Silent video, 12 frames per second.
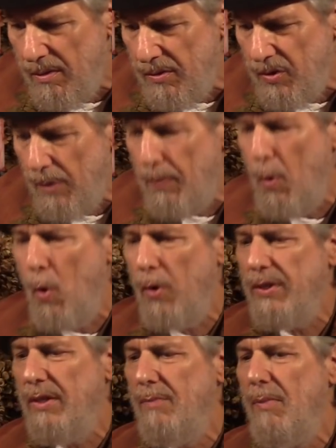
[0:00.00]

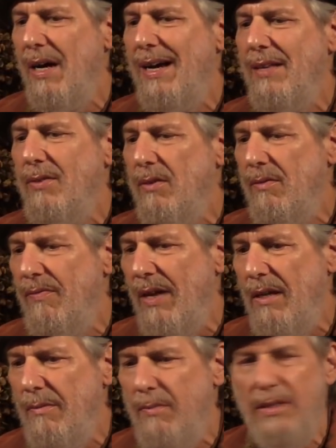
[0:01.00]
supported by the
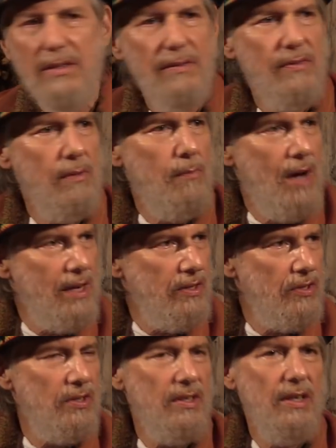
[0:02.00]
development of the
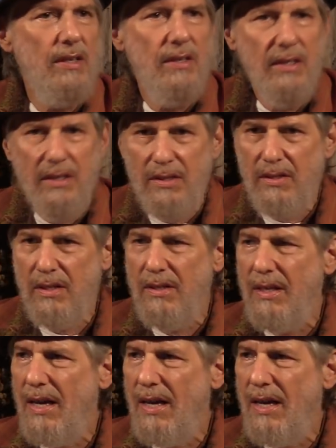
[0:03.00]
monasteries and